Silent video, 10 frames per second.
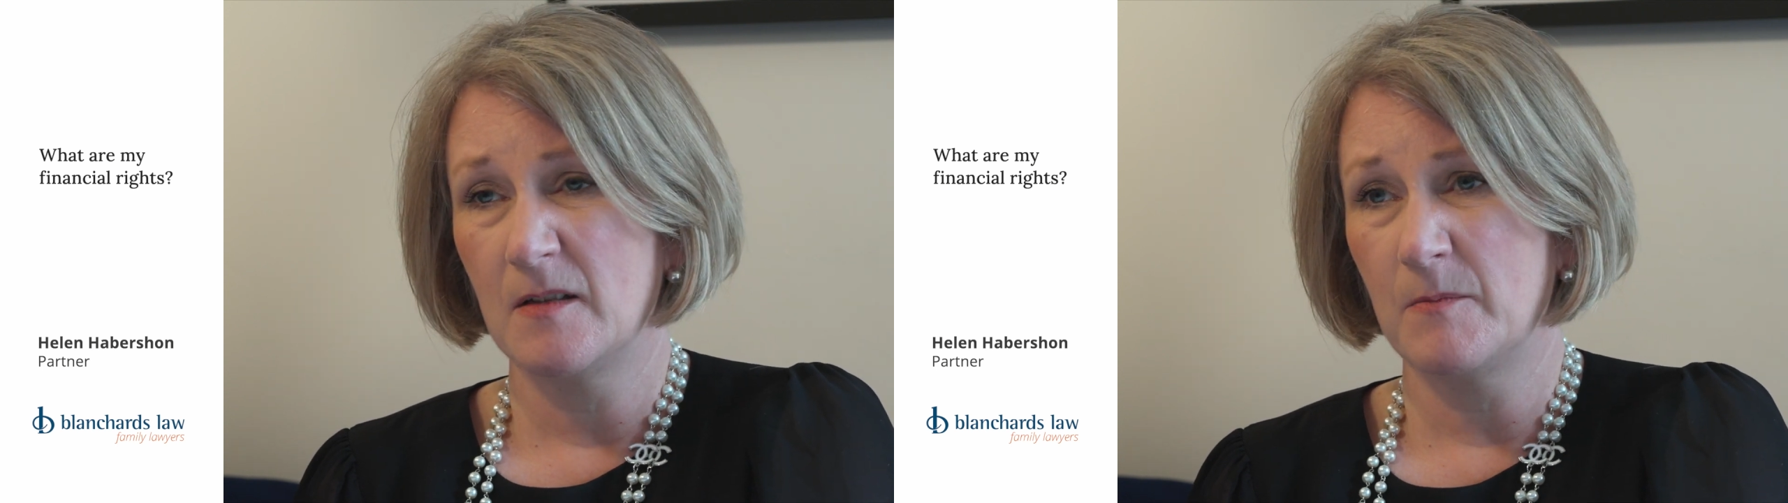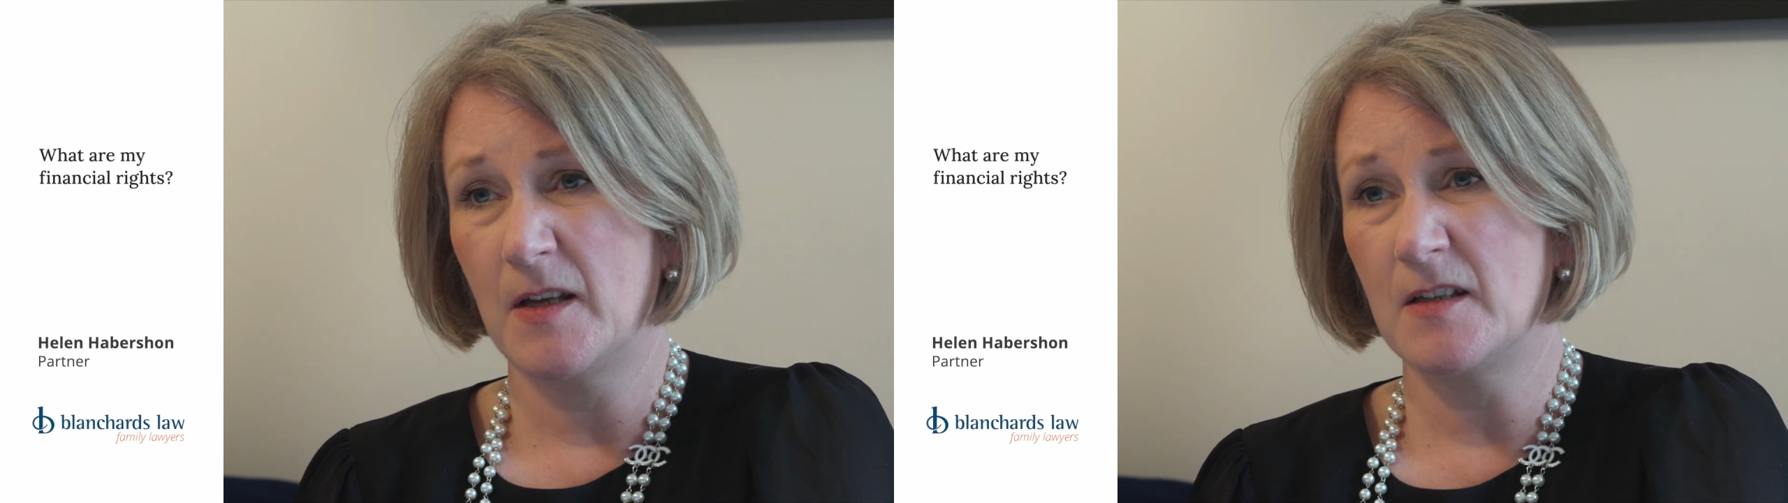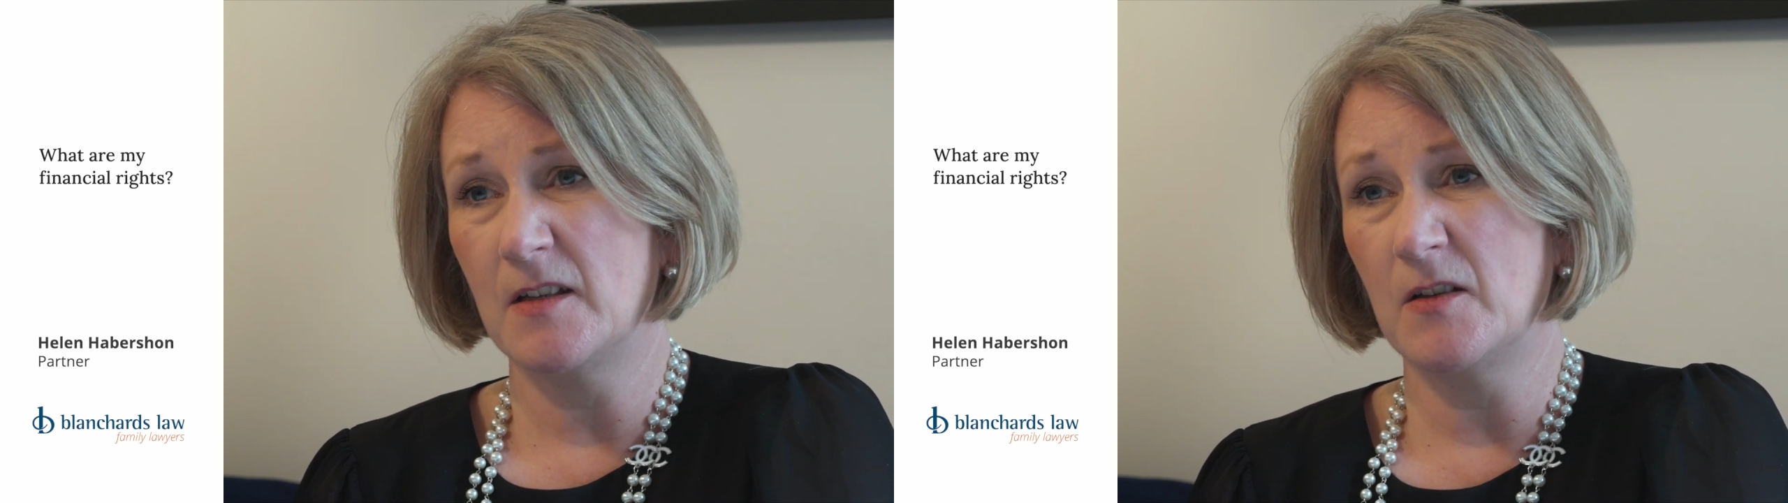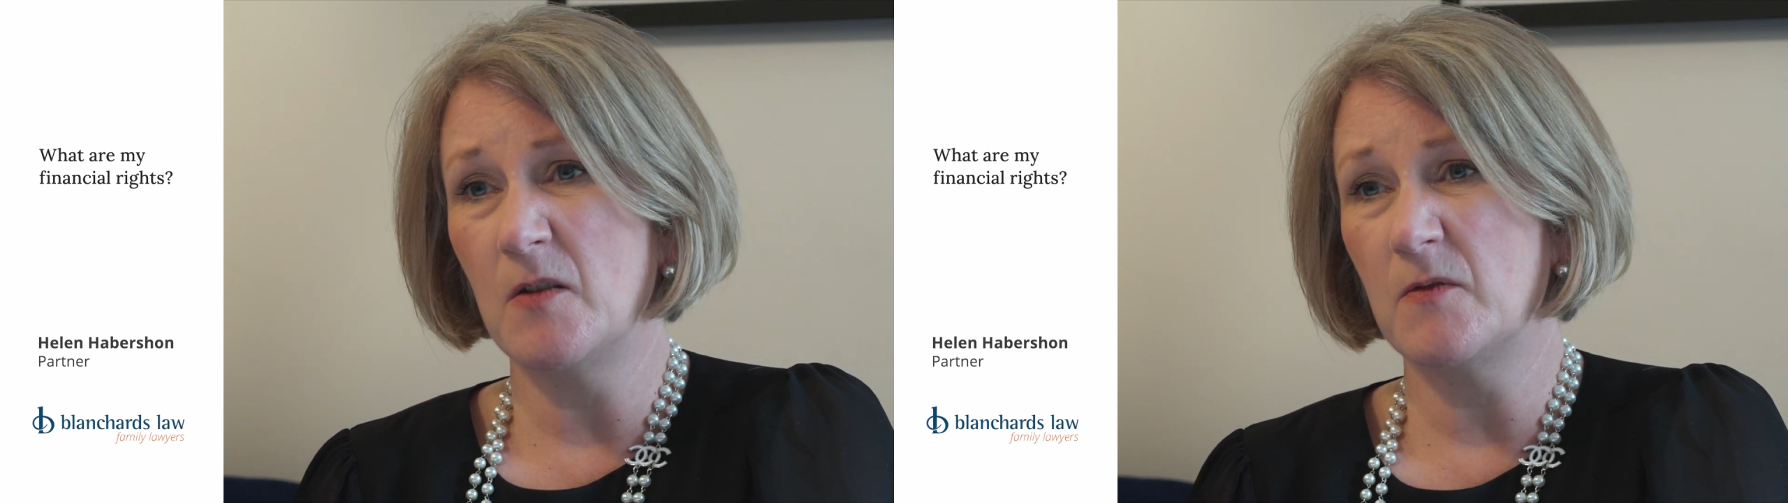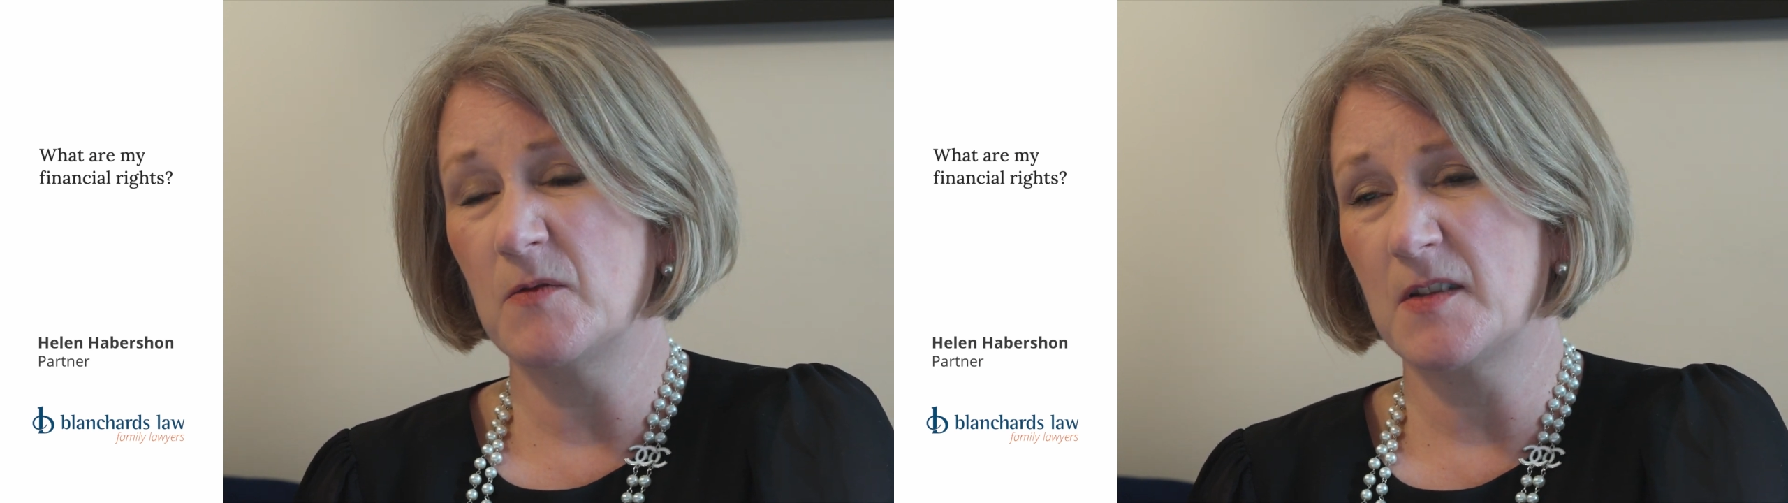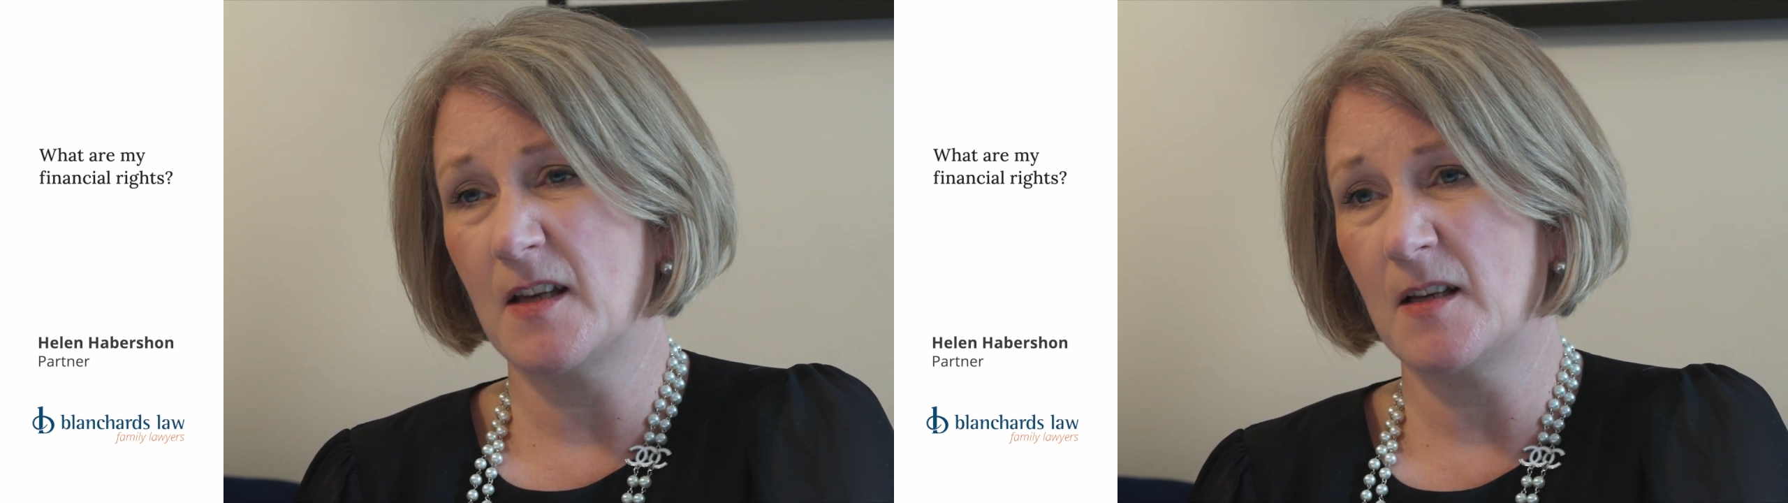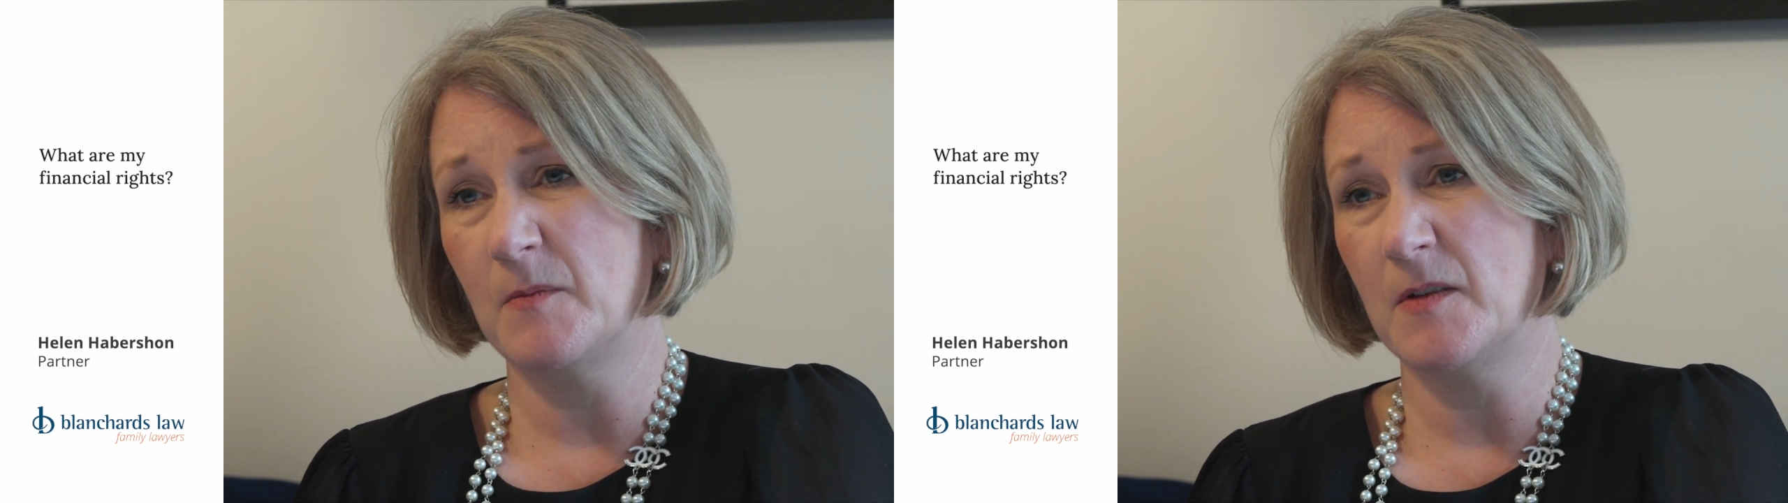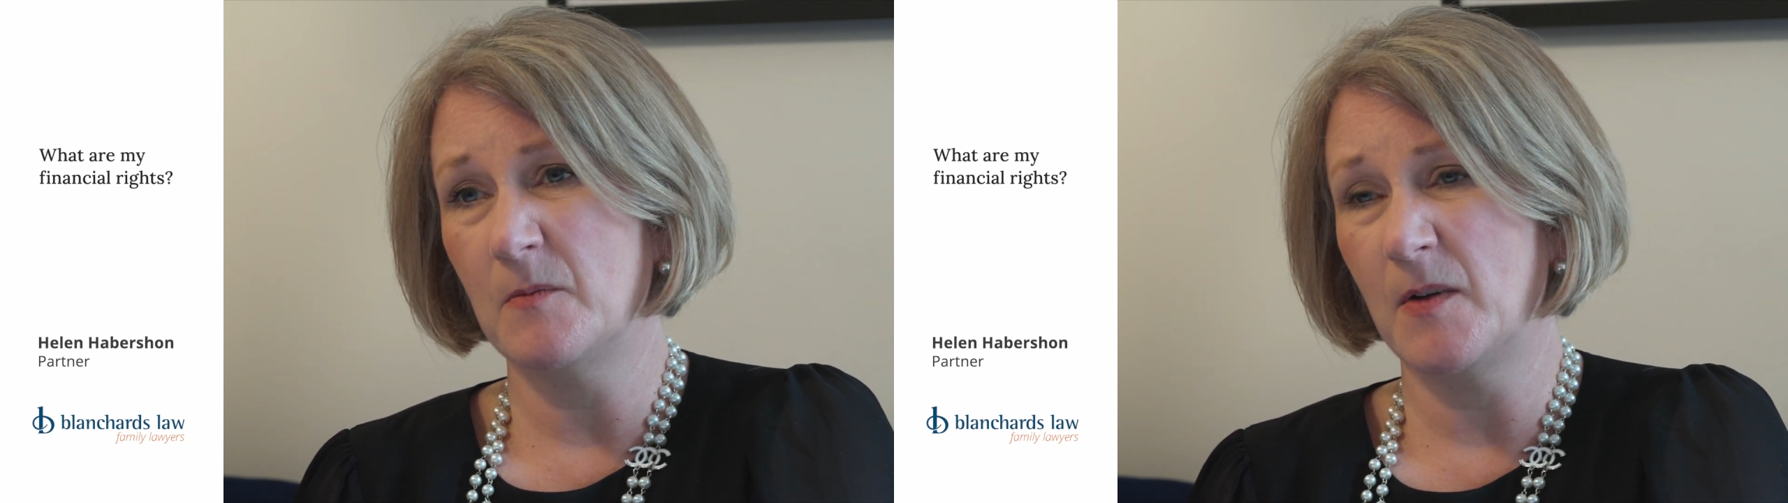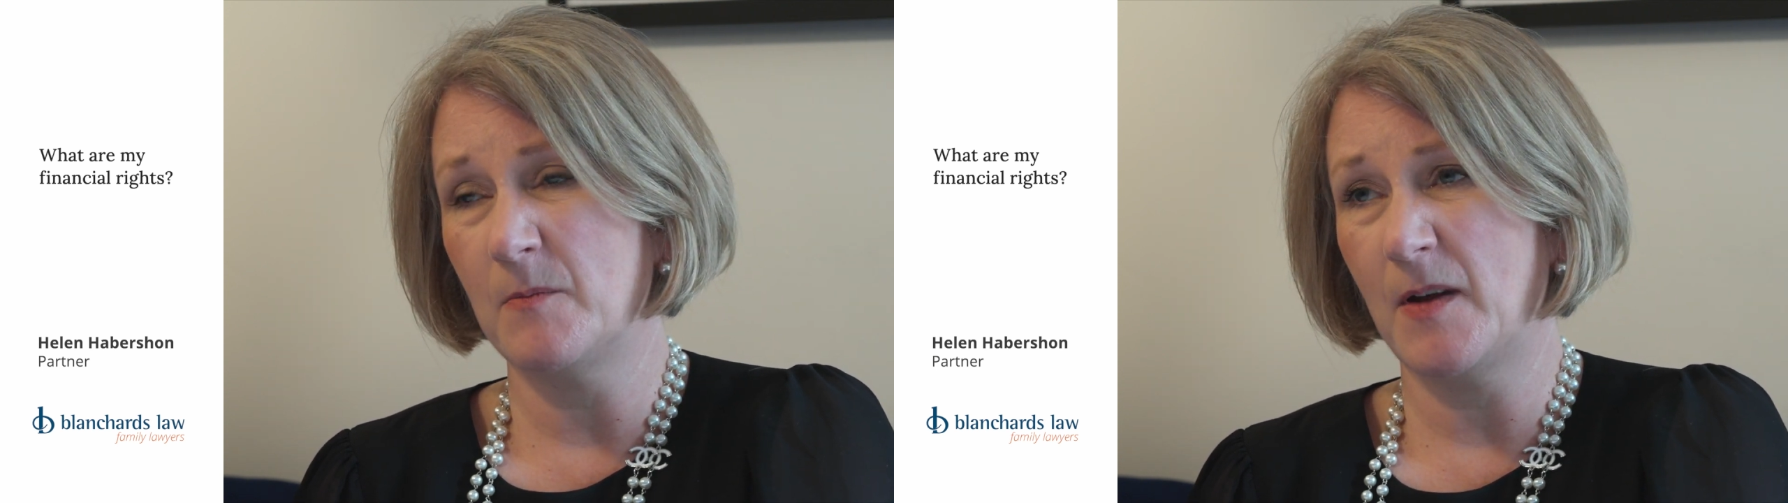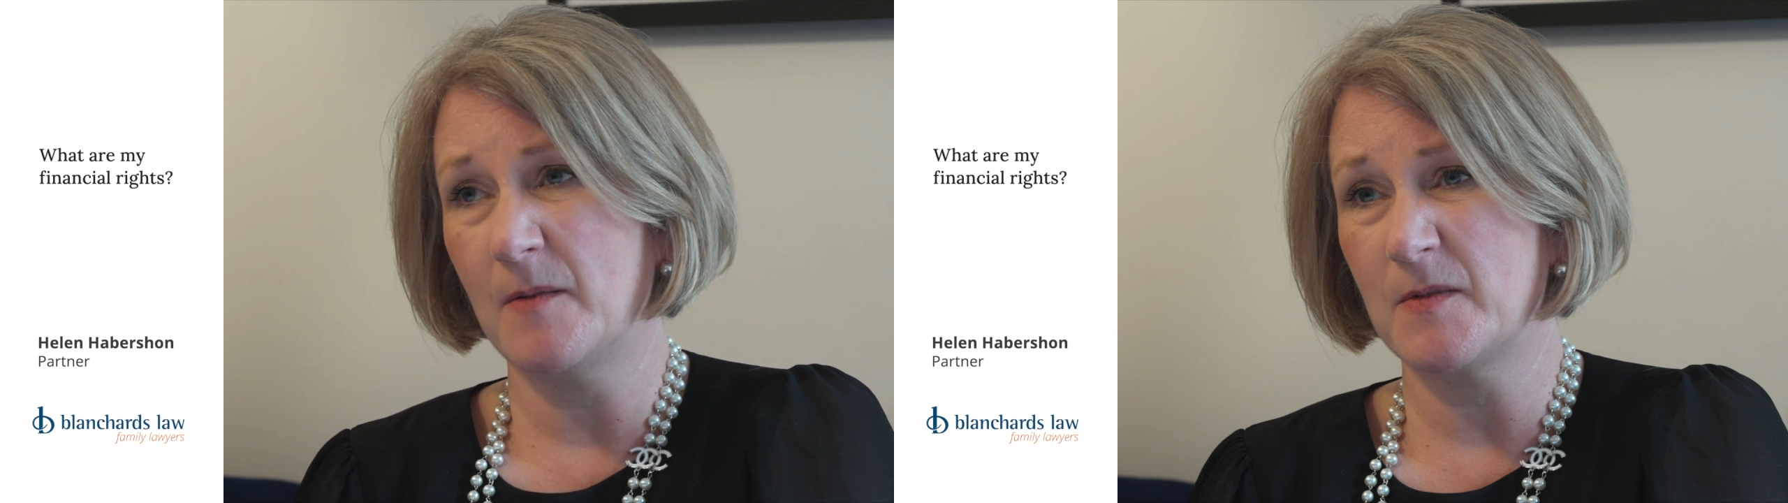pending an overall settlement when
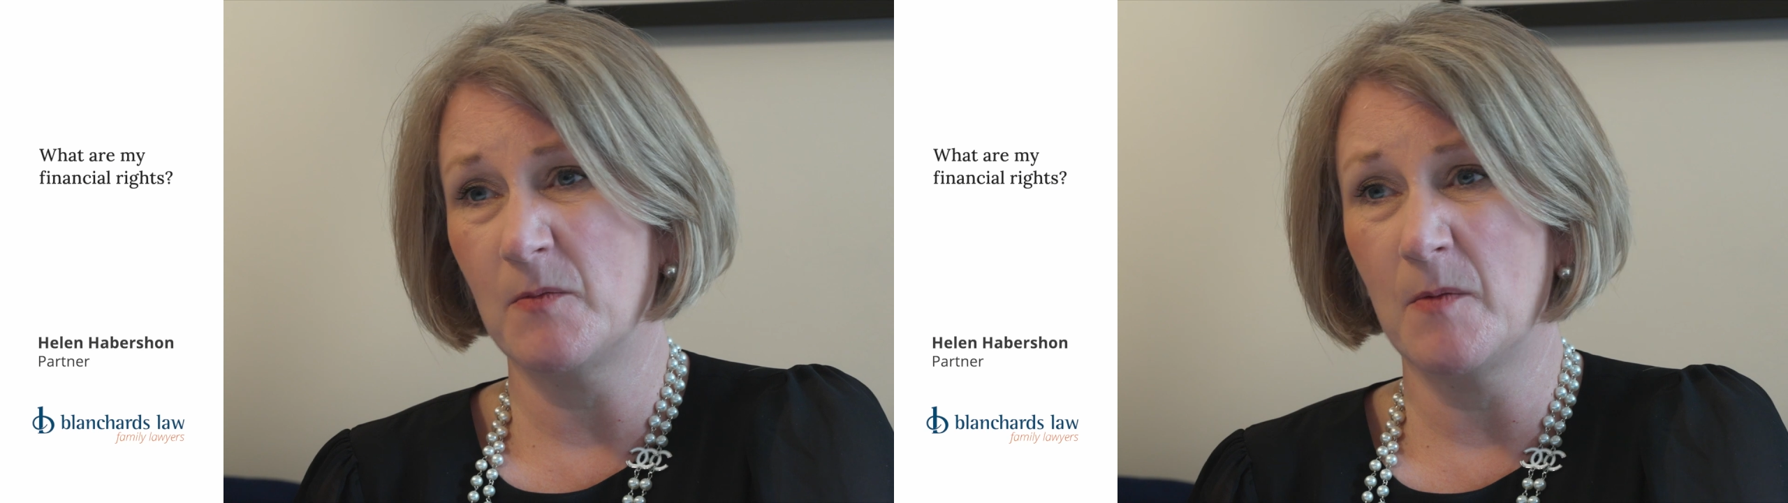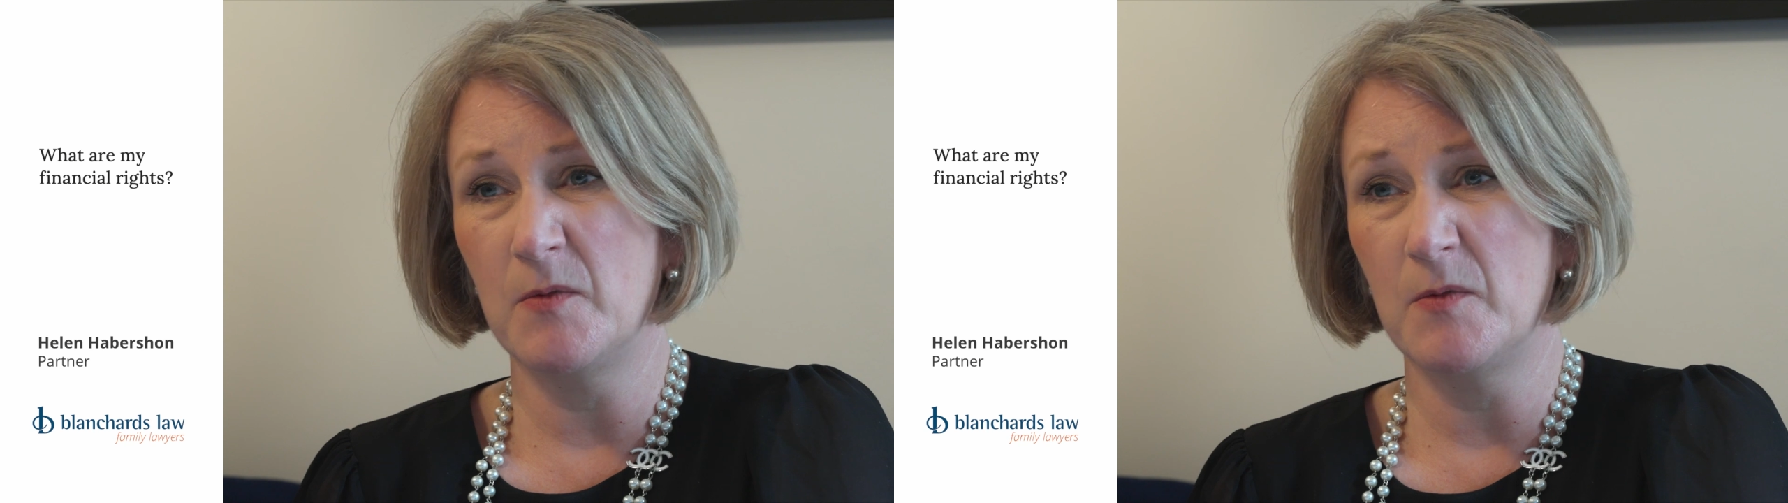perhaps one